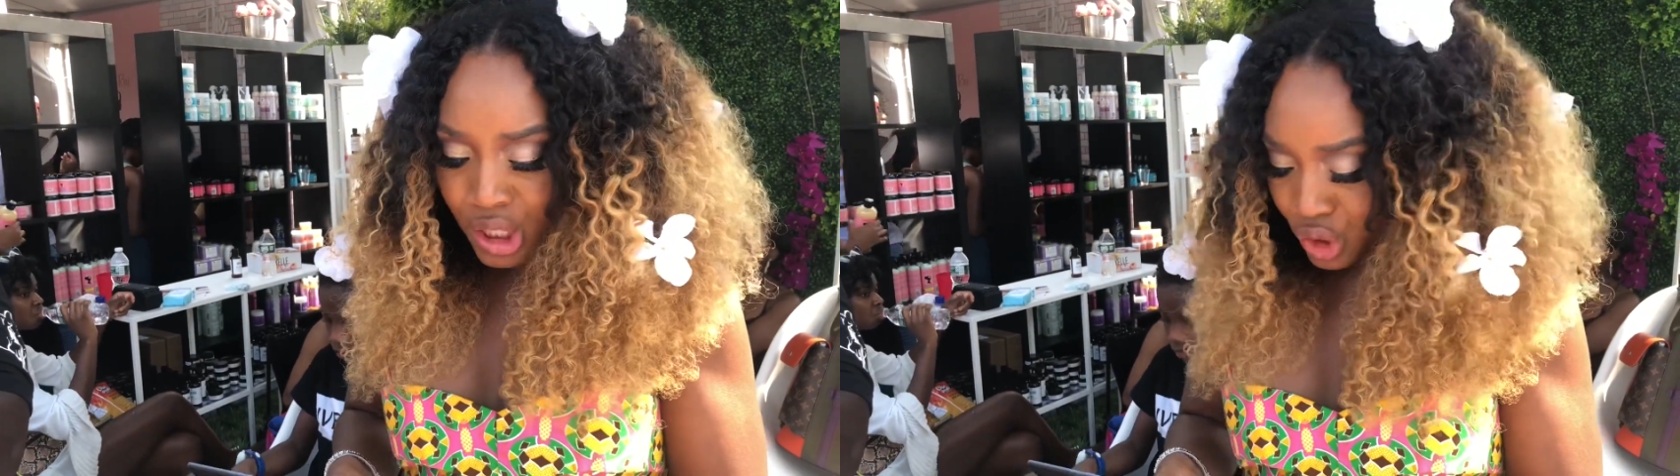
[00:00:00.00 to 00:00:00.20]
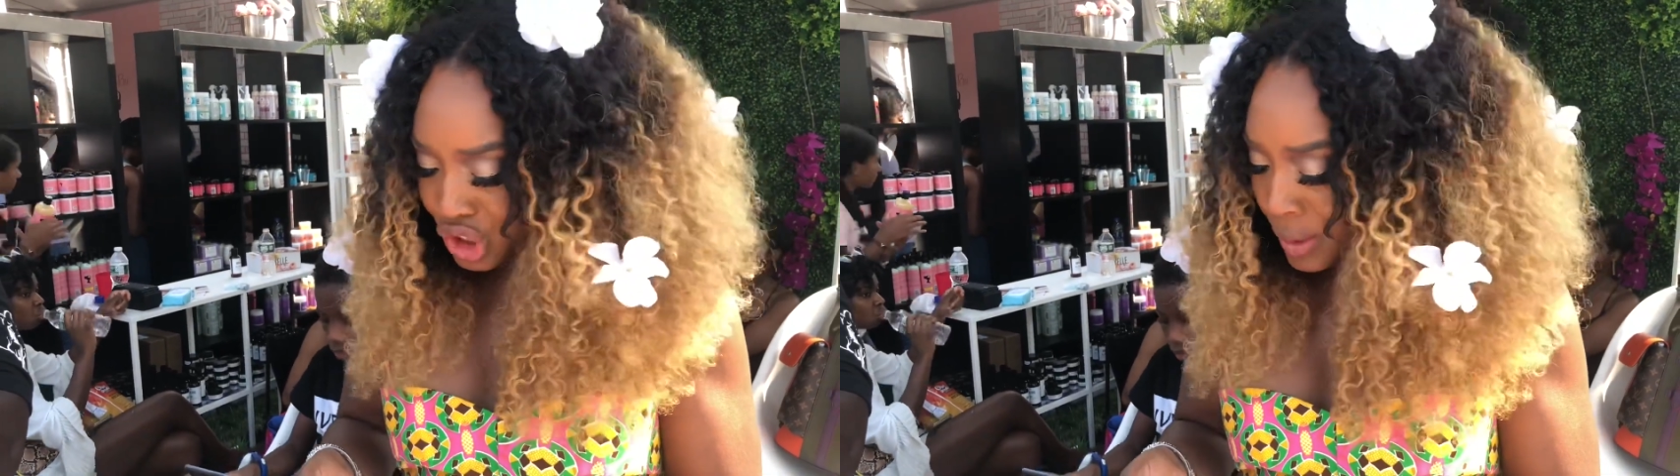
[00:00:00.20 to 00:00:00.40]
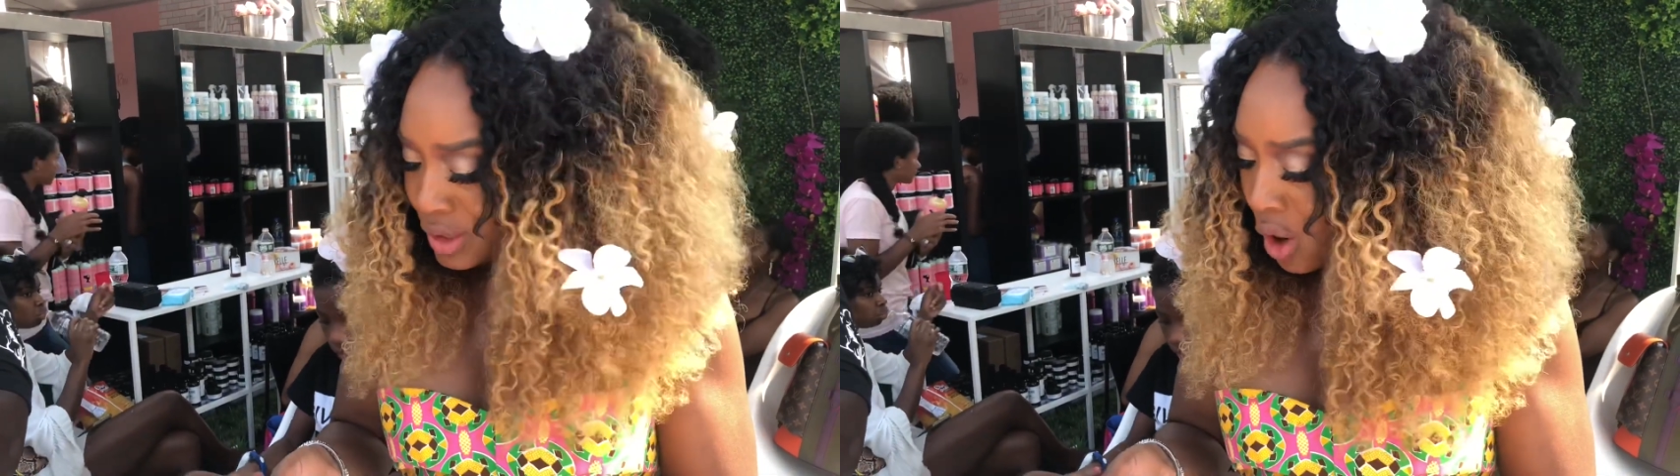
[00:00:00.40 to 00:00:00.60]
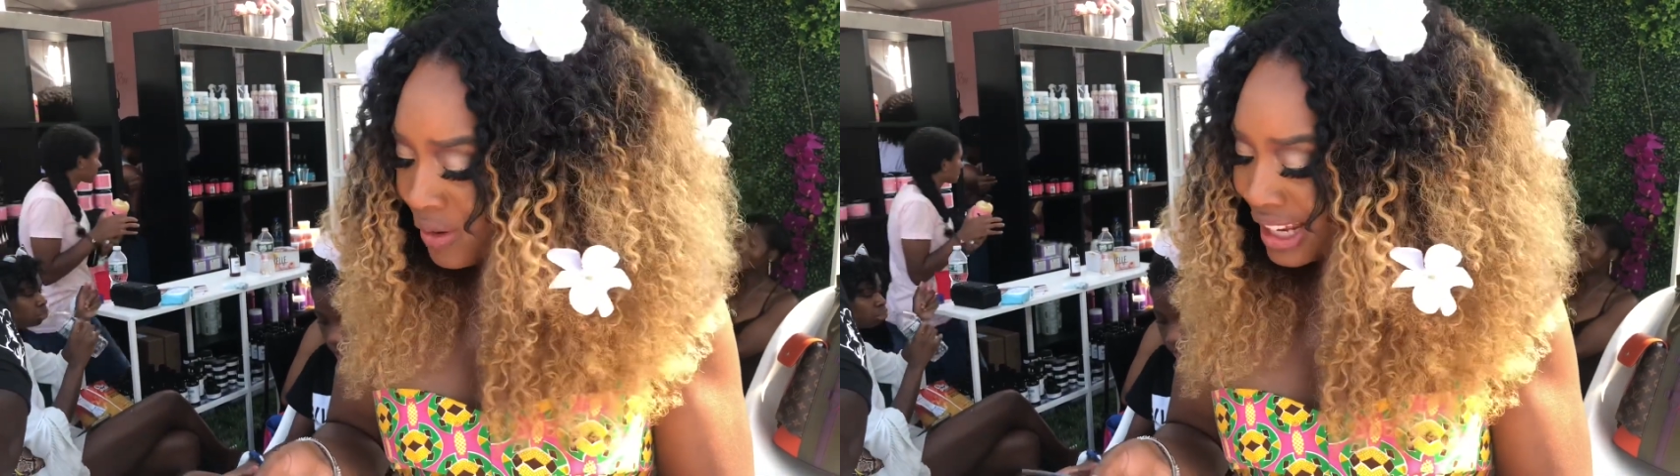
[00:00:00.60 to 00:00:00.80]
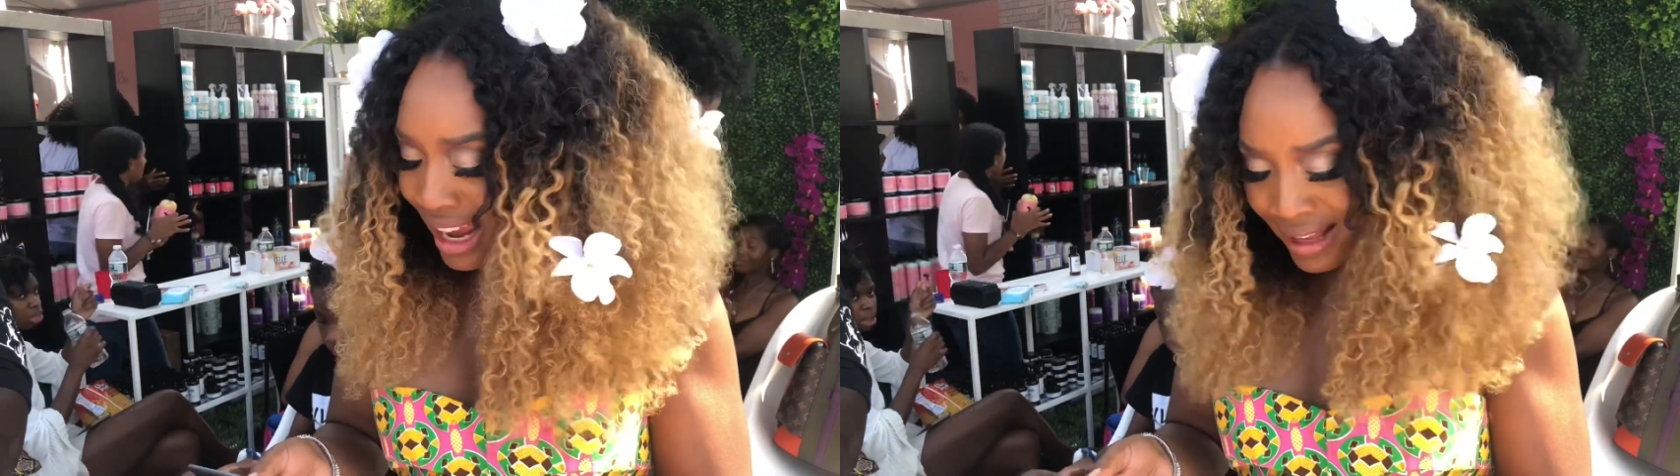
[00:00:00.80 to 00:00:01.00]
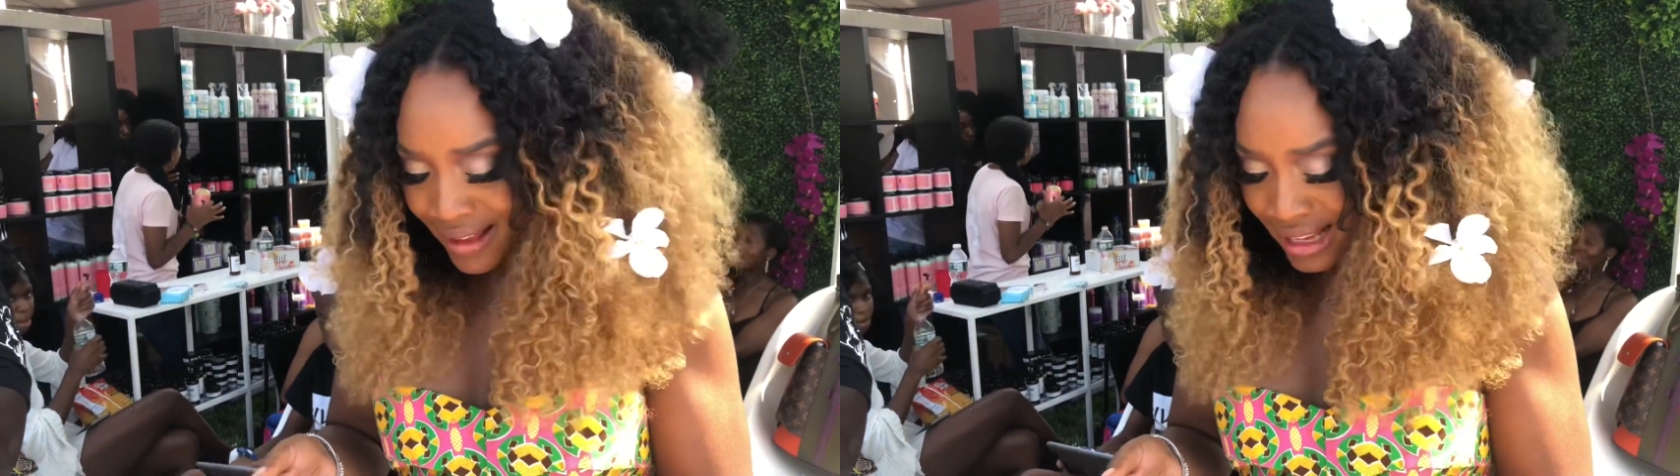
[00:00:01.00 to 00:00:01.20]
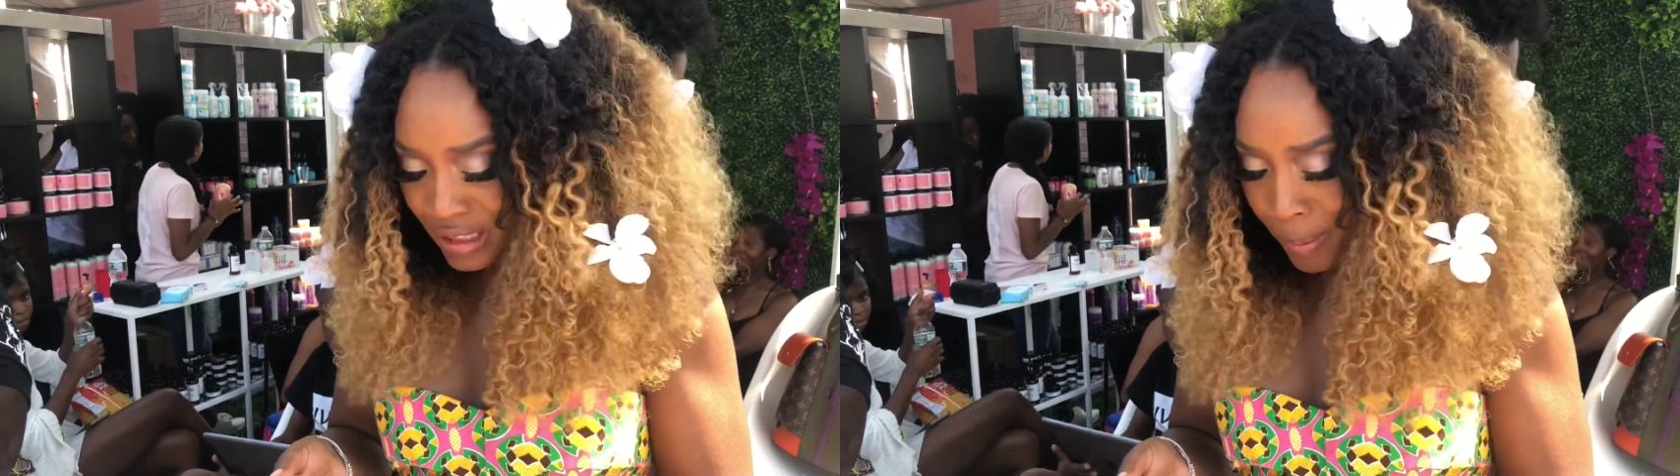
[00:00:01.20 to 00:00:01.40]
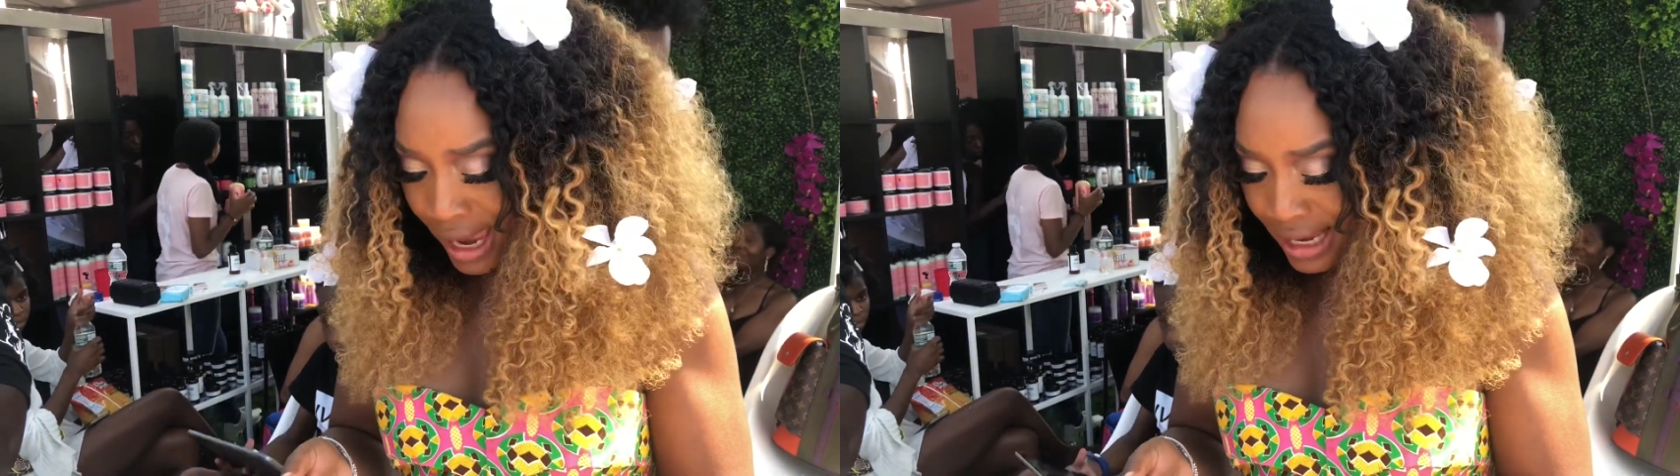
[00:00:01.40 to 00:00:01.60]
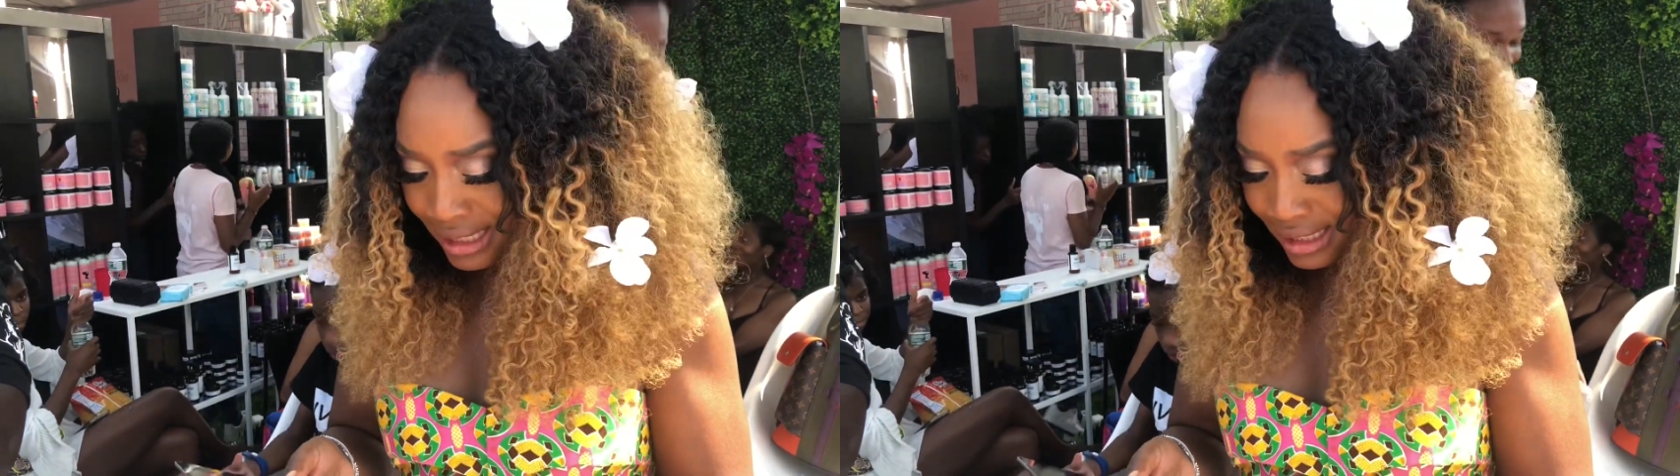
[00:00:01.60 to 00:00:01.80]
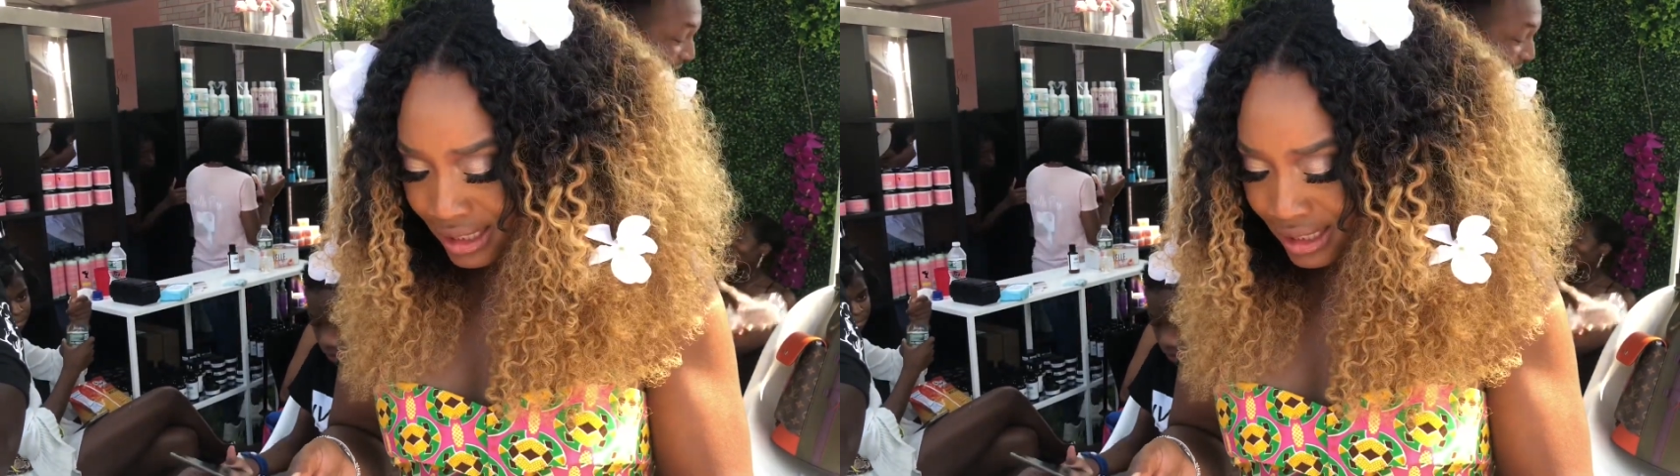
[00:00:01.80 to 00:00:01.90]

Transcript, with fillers: So she was already in that space.